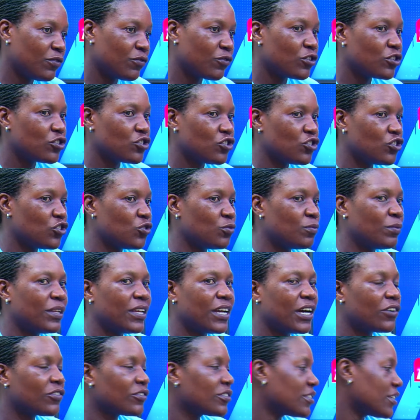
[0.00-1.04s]
Of course, you need to play
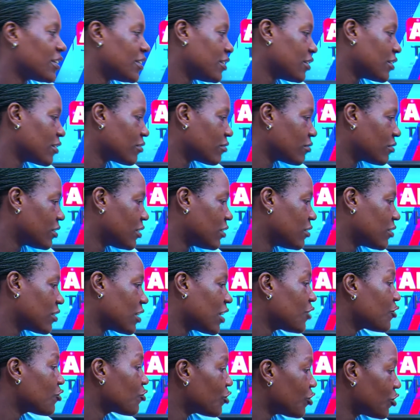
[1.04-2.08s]
outside the
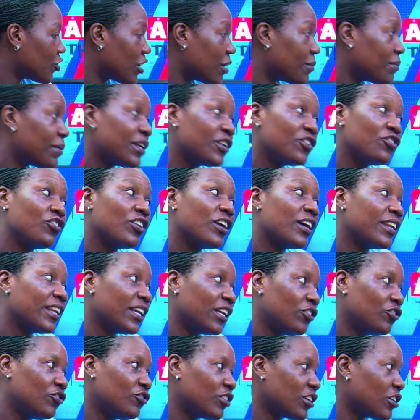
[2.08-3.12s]
country. You can't play in Uganda
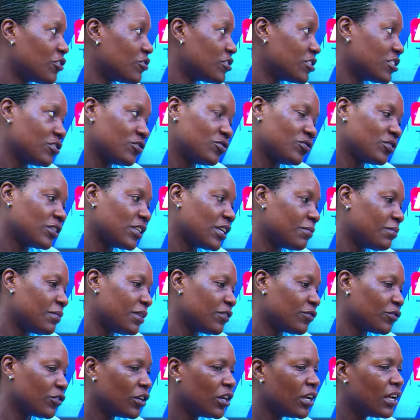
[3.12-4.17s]
alone. You cannot stick to club
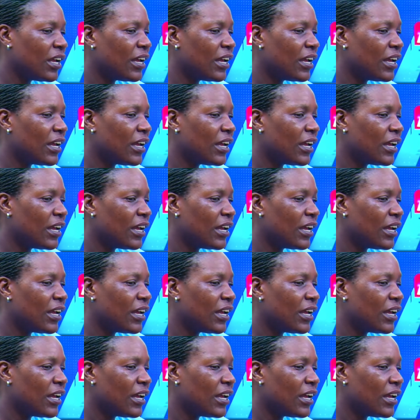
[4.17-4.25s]
level.